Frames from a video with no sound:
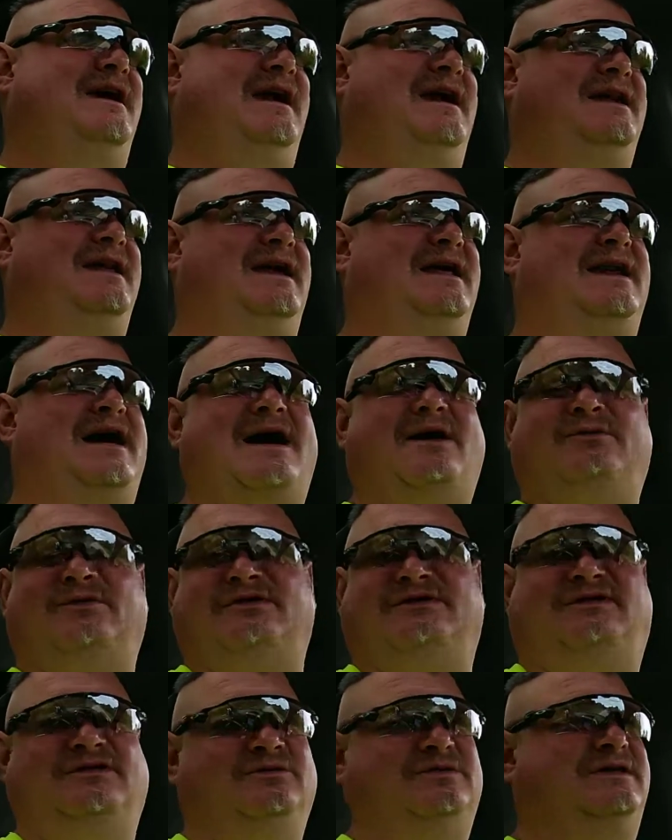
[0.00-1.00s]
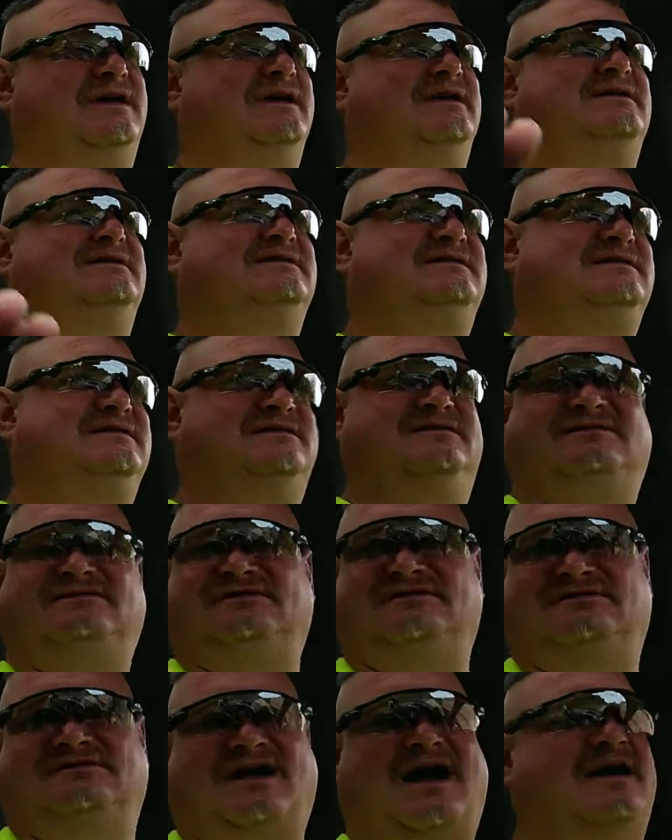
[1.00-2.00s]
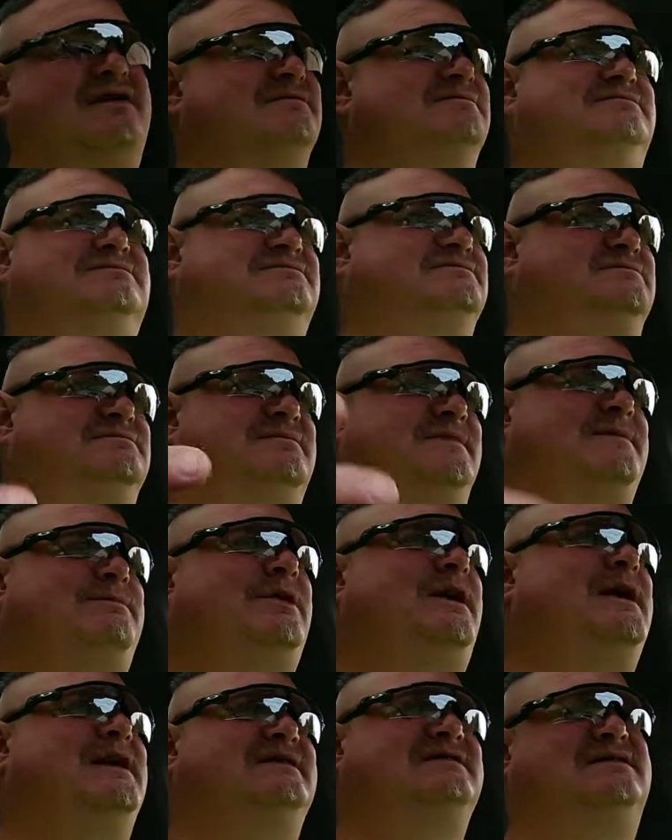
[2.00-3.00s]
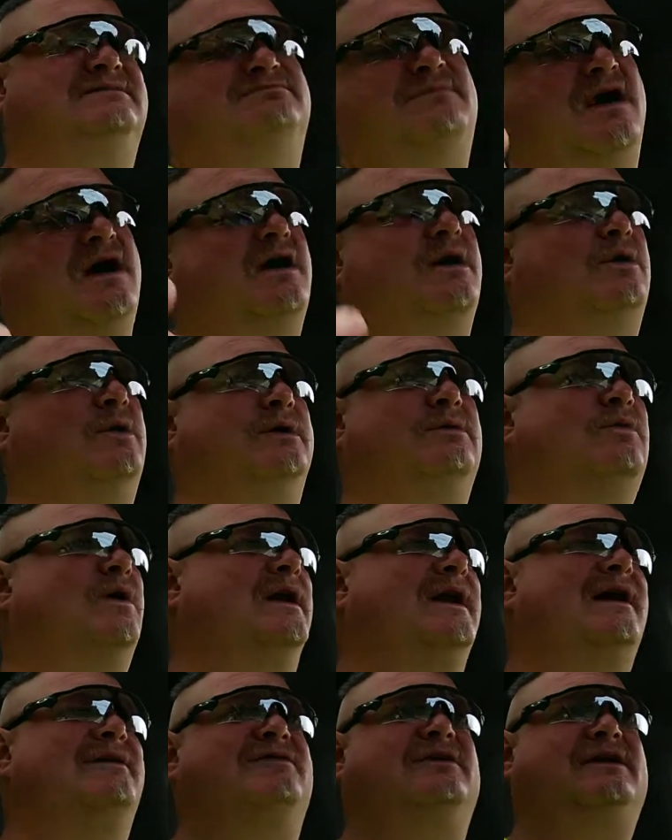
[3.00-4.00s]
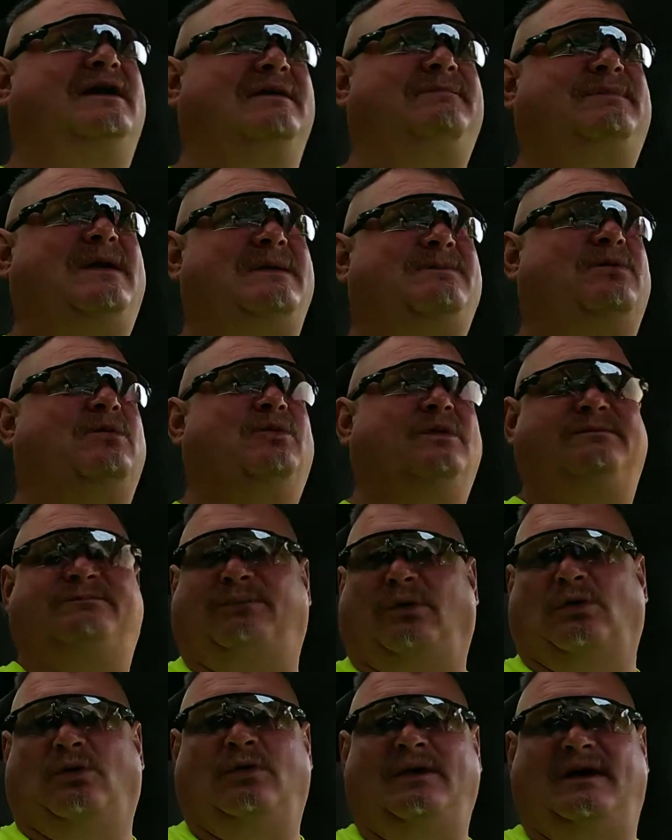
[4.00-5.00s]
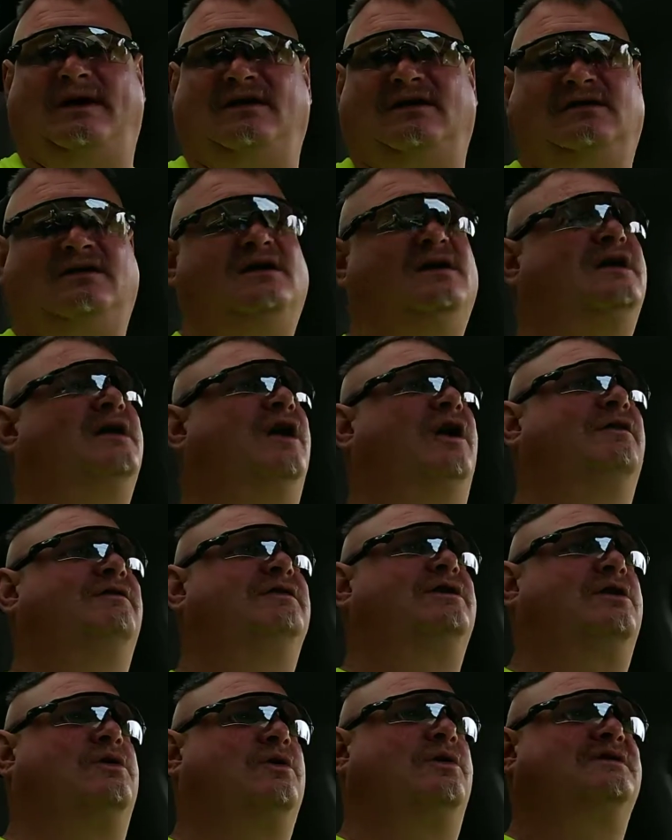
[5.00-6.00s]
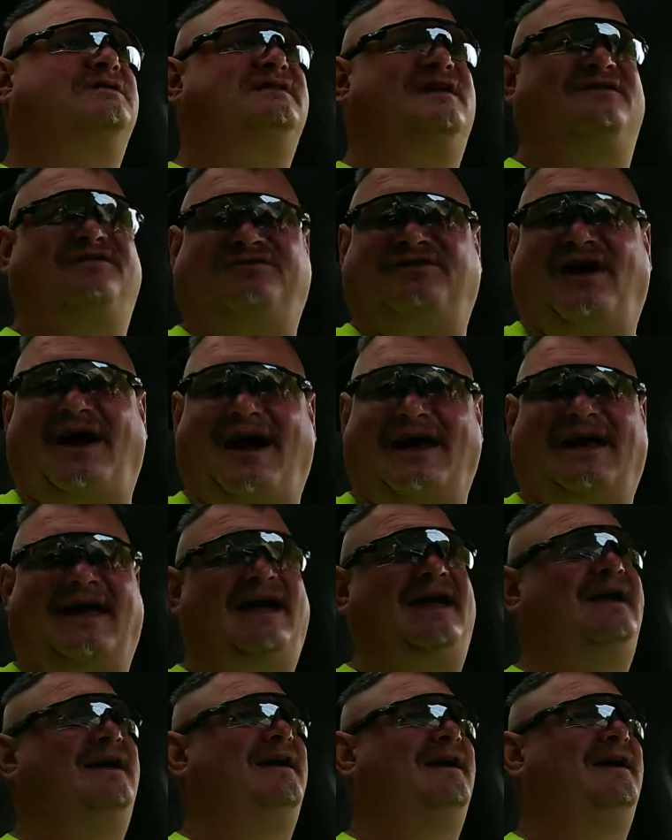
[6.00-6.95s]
And then I would do things around my place, mow and whatever, and then people would pull in over the course of Friday